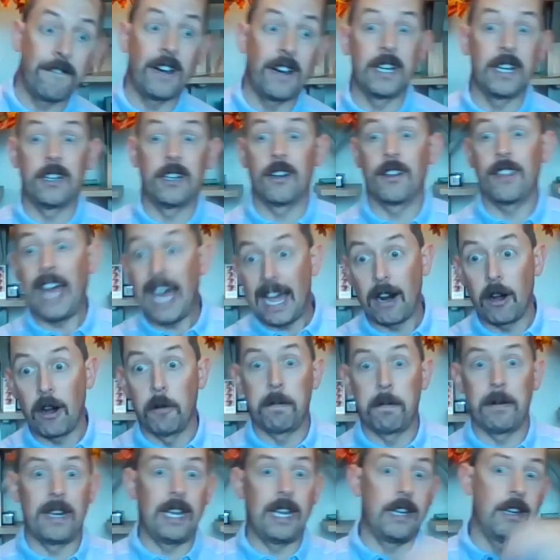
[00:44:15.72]
fund, or that
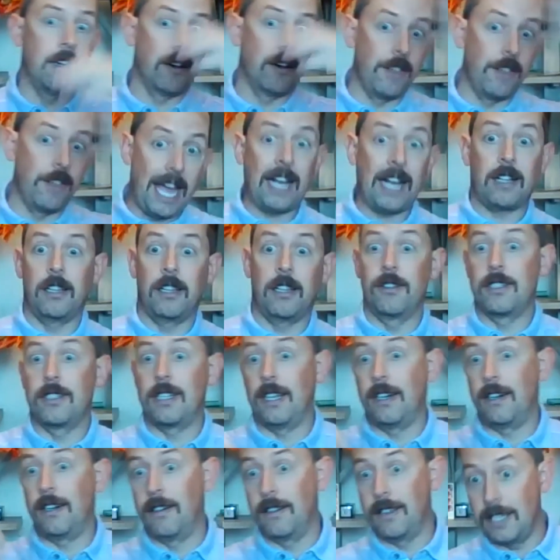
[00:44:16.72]
open-end, or that
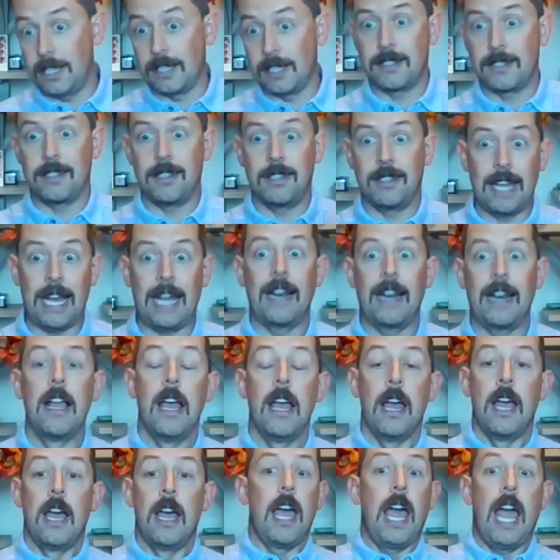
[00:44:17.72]
closed-end, or this and that,
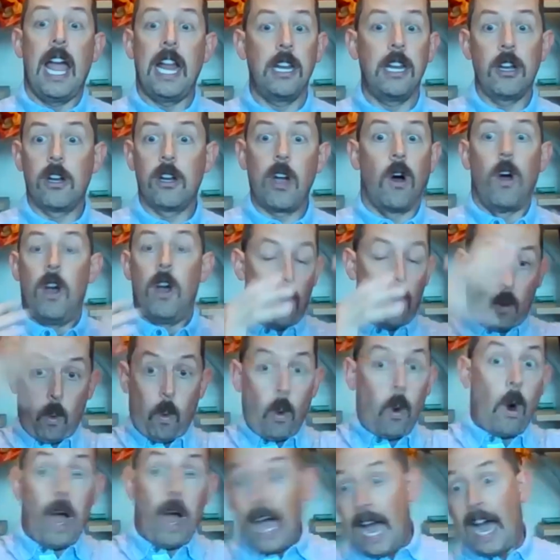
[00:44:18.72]
and you go,
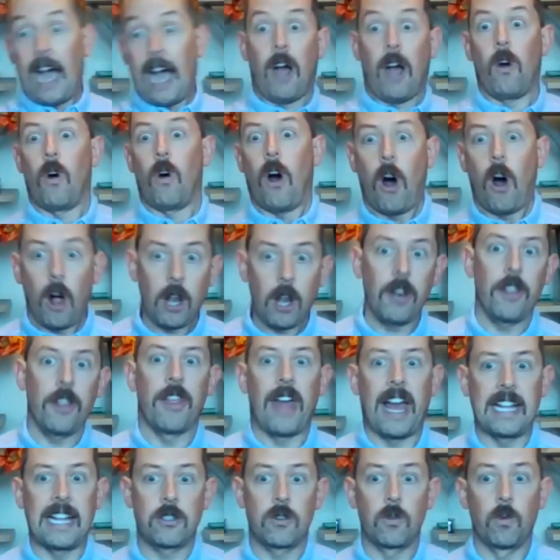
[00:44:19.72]
wow, all of
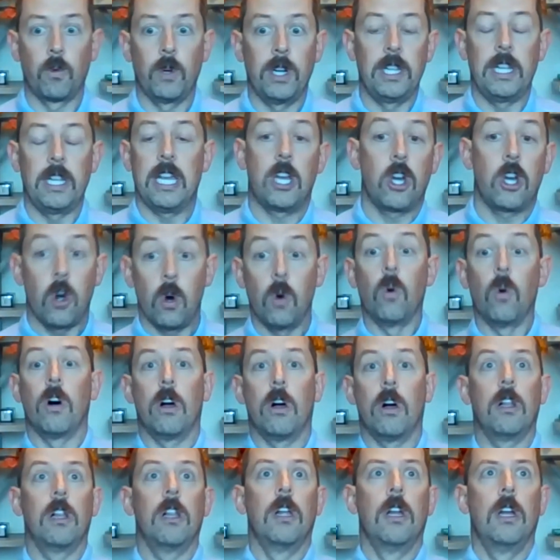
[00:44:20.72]
that's really
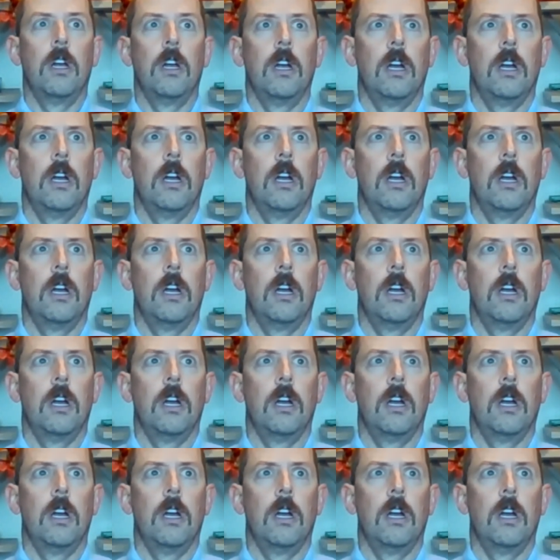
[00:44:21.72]
cool,